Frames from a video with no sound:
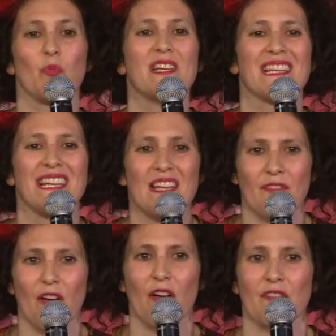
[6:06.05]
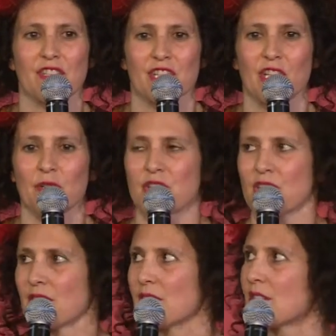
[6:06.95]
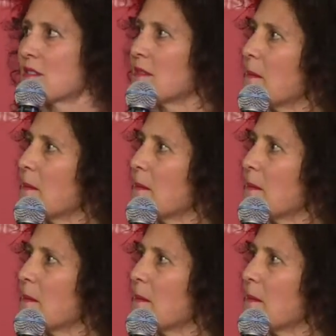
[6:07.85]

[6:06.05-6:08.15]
We deliver the solutions.